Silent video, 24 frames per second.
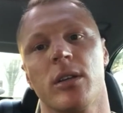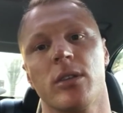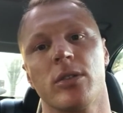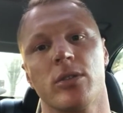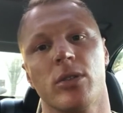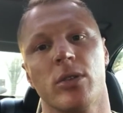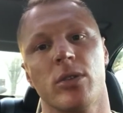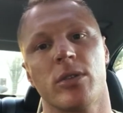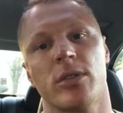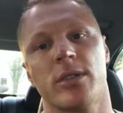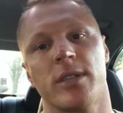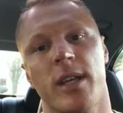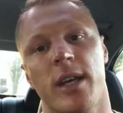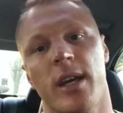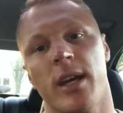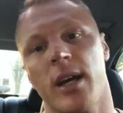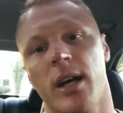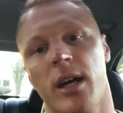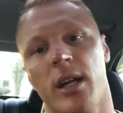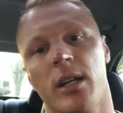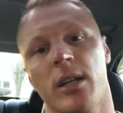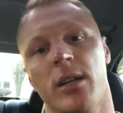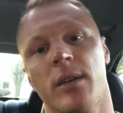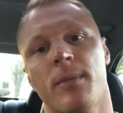So stay
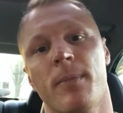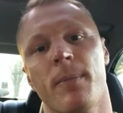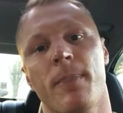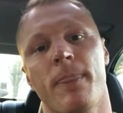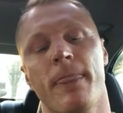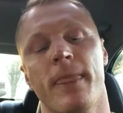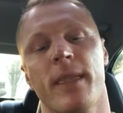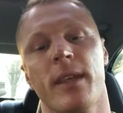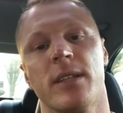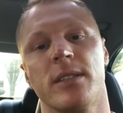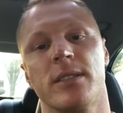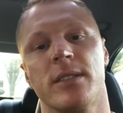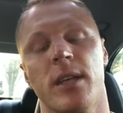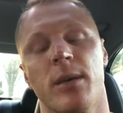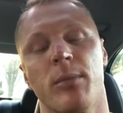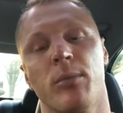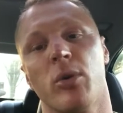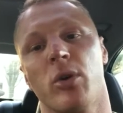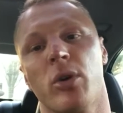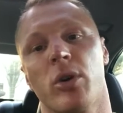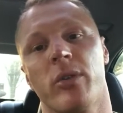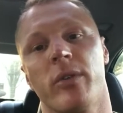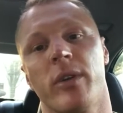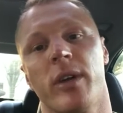on it, stay
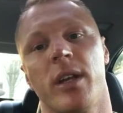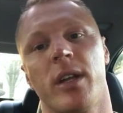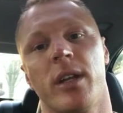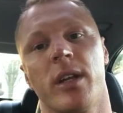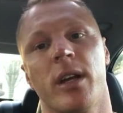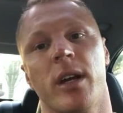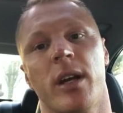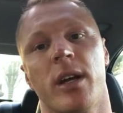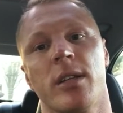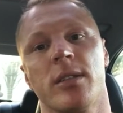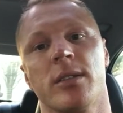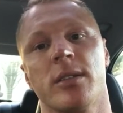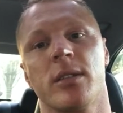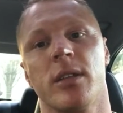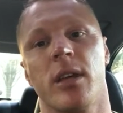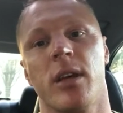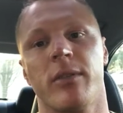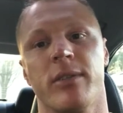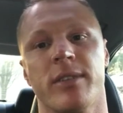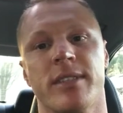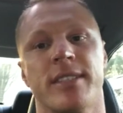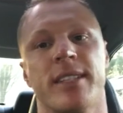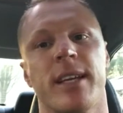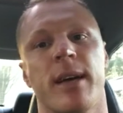motivated, guys. You
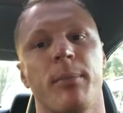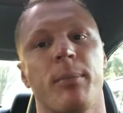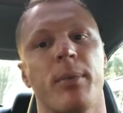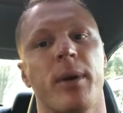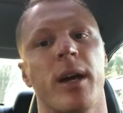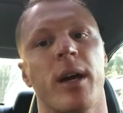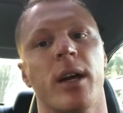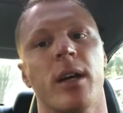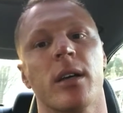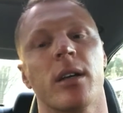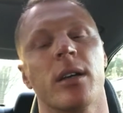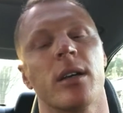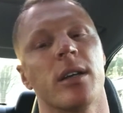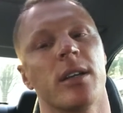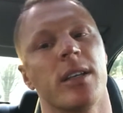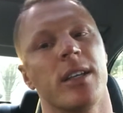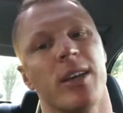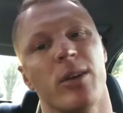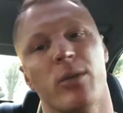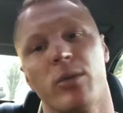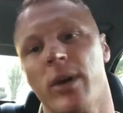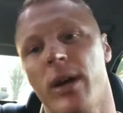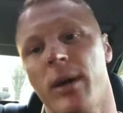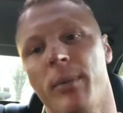have a setback,
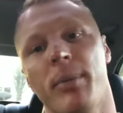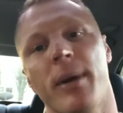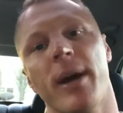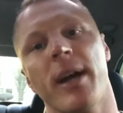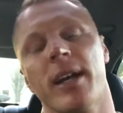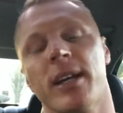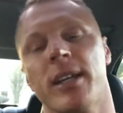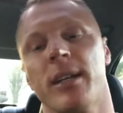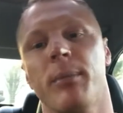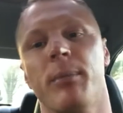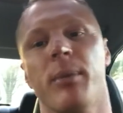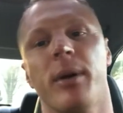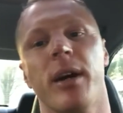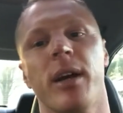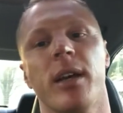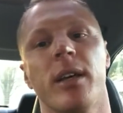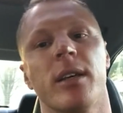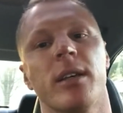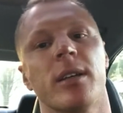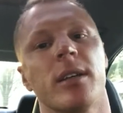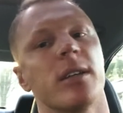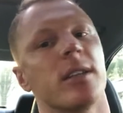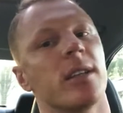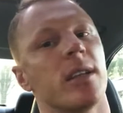get right back on the
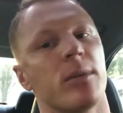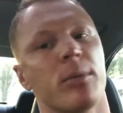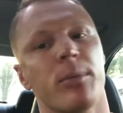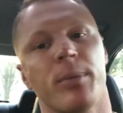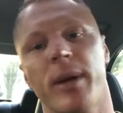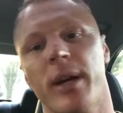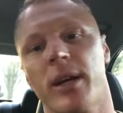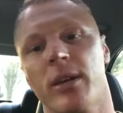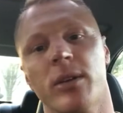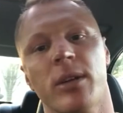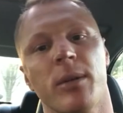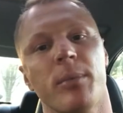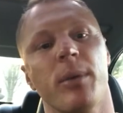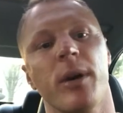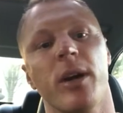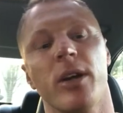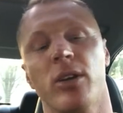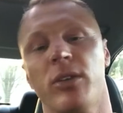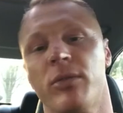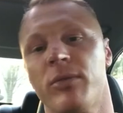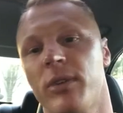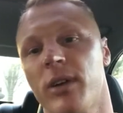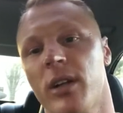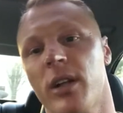bike. Get back on the
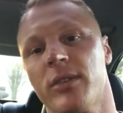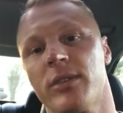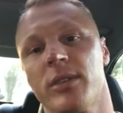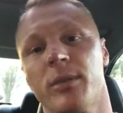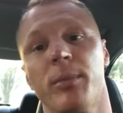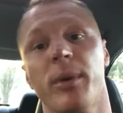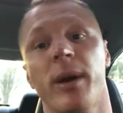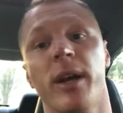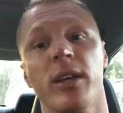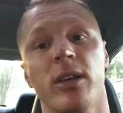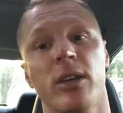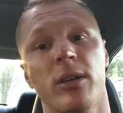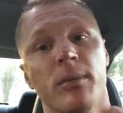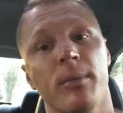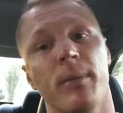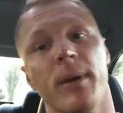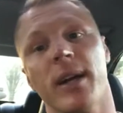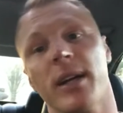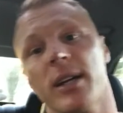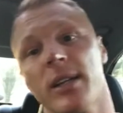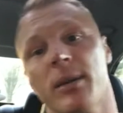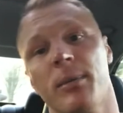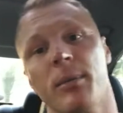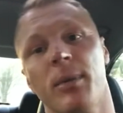bike. You fall off the bike, you're
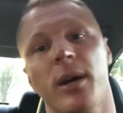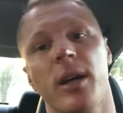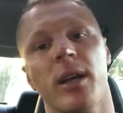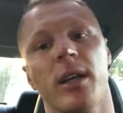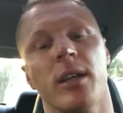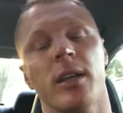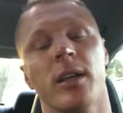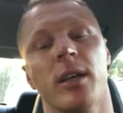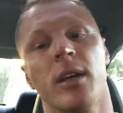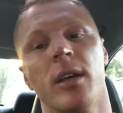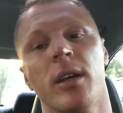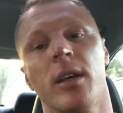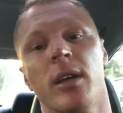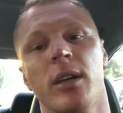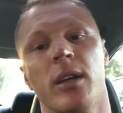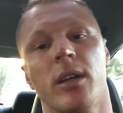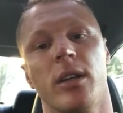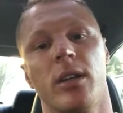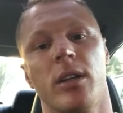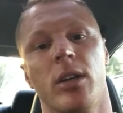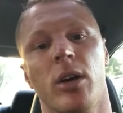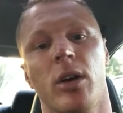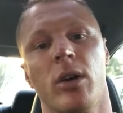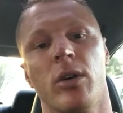back on the bike.
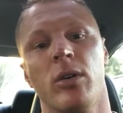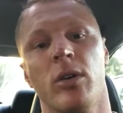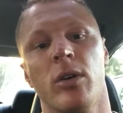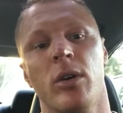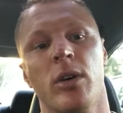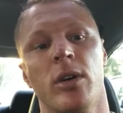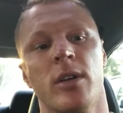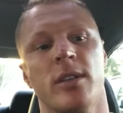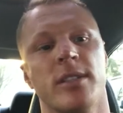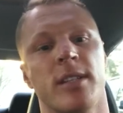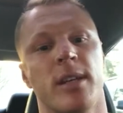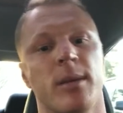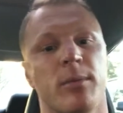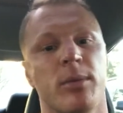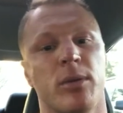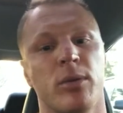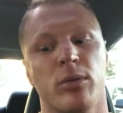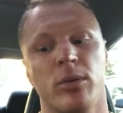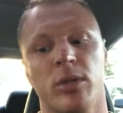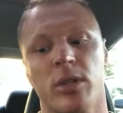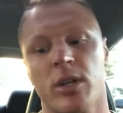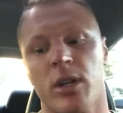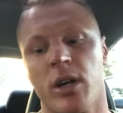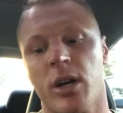You know, same
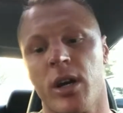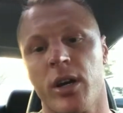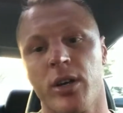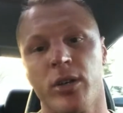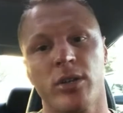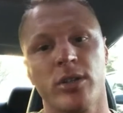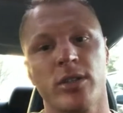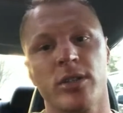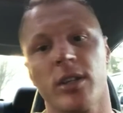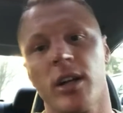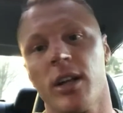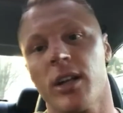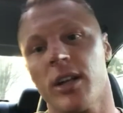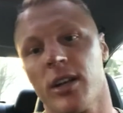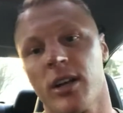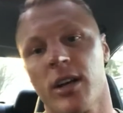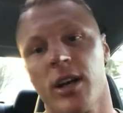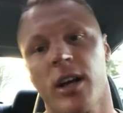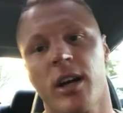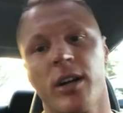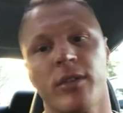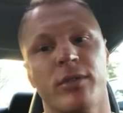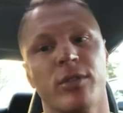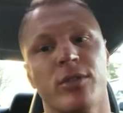thing with the car. You stall a
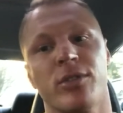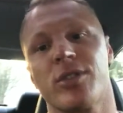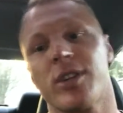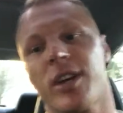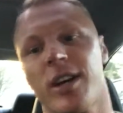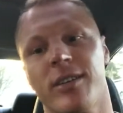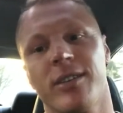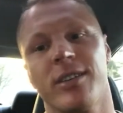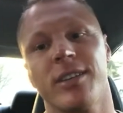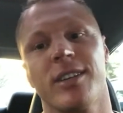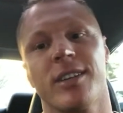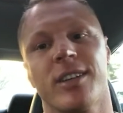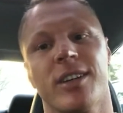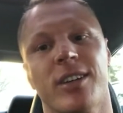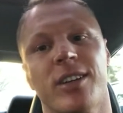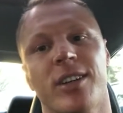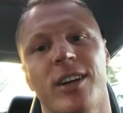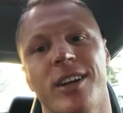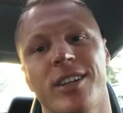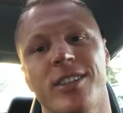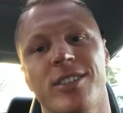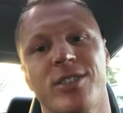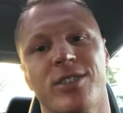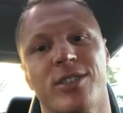car if you're driving a
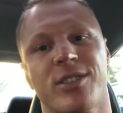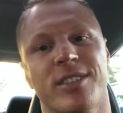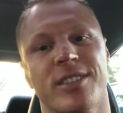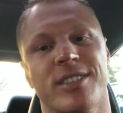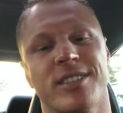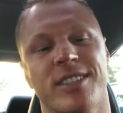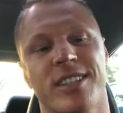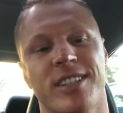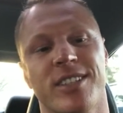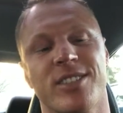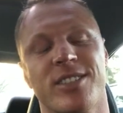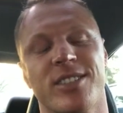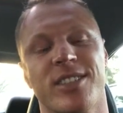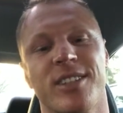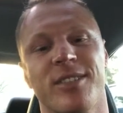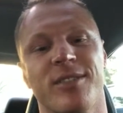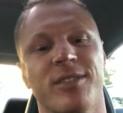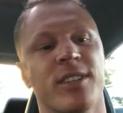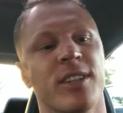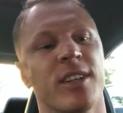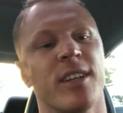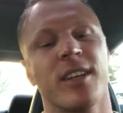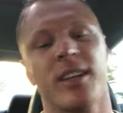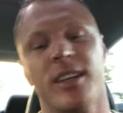clutch or a stick
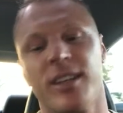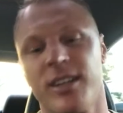shift.